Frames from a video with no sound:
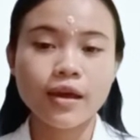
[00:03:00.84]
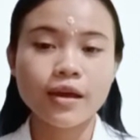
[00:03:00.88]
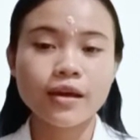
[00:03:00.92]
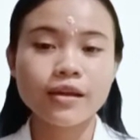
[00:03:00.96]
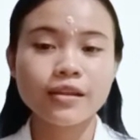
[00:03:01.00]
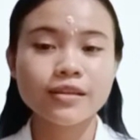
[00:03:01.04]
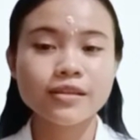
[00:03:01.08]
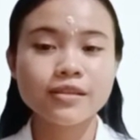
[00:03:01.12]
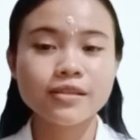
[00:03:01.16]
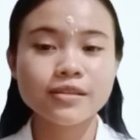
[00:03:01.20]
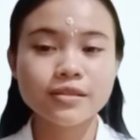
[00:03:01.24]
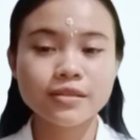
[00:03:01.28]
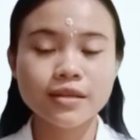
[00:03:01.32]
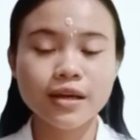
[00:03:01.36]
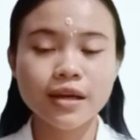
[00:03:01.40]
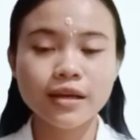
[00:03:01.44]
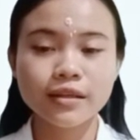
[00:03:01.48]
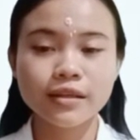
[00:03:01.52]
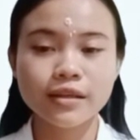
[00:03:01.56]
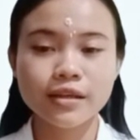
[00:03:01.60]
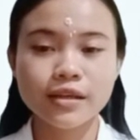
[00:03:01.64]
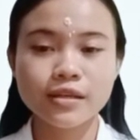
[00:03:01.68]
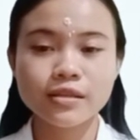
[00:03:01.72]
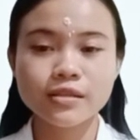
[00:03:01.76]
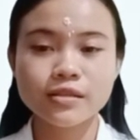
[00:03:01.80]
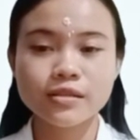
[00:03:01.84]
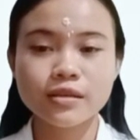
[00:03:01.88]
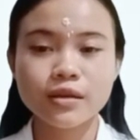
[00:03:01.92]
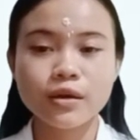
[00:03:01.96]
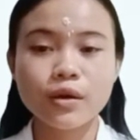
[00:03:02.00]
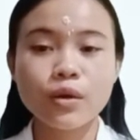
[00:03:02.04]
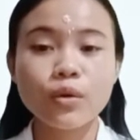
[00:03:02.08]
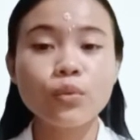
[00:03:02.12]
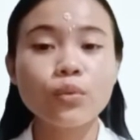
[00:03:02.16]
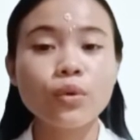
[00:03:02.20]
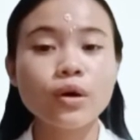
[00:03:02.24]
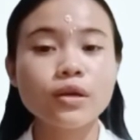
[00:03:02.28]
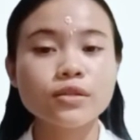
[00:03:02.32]
In these techniques,
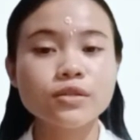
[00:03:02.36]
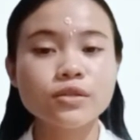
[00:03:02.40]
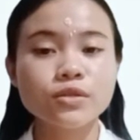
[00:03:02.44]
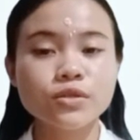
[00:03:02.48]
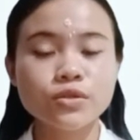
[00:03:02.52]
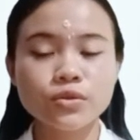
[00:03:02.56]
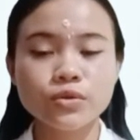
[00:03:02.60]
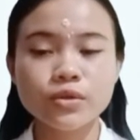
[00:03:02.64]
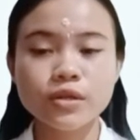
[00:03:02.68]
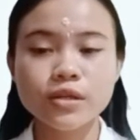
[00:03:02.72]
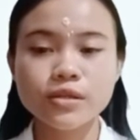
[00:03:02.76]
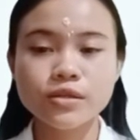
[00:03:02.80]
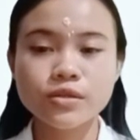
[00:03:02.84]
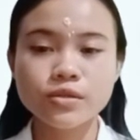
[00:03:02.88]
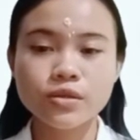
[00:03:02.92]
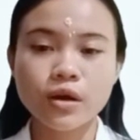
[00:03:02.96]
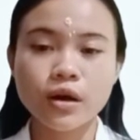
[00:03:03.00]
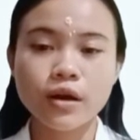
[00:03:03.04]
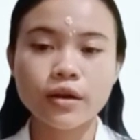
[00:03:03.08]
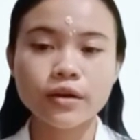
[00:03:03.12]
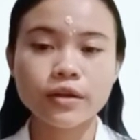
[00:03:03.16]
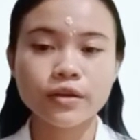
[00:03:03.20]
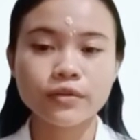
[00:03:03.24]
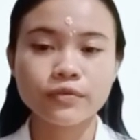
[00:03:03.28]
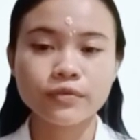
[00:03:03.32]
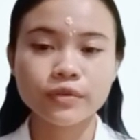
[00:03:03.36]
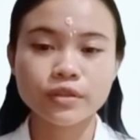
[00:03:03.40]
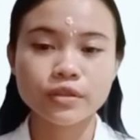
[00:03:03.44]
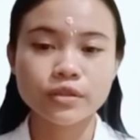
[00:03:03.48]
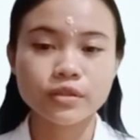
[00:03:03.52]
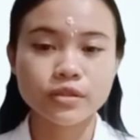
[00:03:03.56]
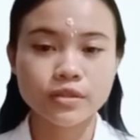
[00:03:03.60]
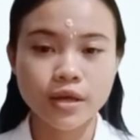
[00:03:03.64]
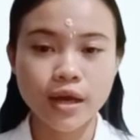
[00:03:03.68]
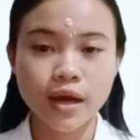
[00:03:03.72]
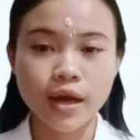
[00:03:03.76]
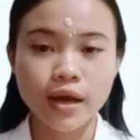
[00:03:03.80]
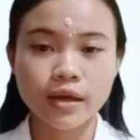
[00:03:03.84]
once students are given a
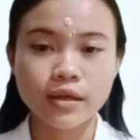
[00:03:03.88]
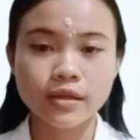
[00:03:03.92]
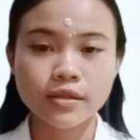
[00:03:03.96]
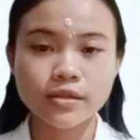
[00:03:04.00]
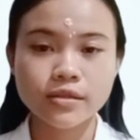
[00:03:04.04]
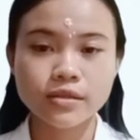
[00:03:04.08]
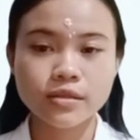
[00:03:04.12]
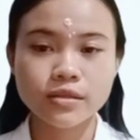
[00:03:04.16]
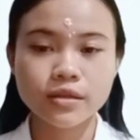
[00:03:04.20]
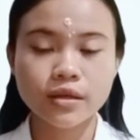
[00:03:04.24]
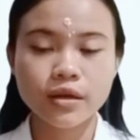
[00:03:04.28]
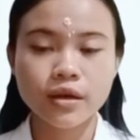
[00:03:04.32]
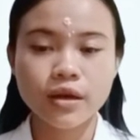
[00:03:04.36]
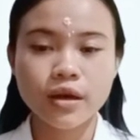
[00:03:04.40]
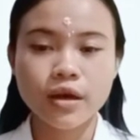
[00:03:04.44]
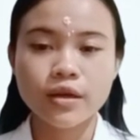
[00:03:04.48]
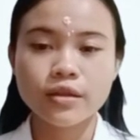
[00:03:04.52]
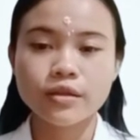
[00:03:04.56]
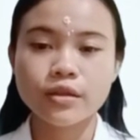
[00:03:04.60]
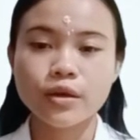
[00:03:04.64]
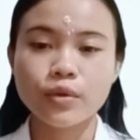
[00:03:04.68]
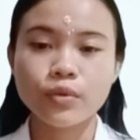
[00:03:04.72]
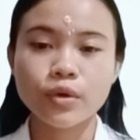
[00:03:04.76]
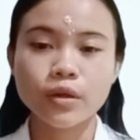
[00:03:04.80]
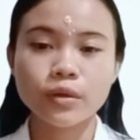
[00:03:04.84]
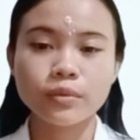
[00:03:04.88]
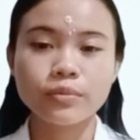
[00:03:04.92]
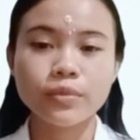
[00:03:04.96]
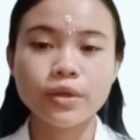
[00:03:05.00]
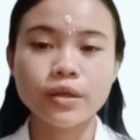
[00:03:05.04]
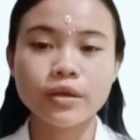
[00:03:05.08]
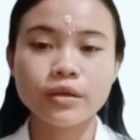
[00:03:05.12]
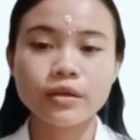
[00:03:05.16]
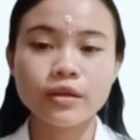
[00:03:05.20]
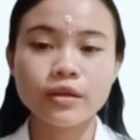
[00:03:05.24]
text, they will be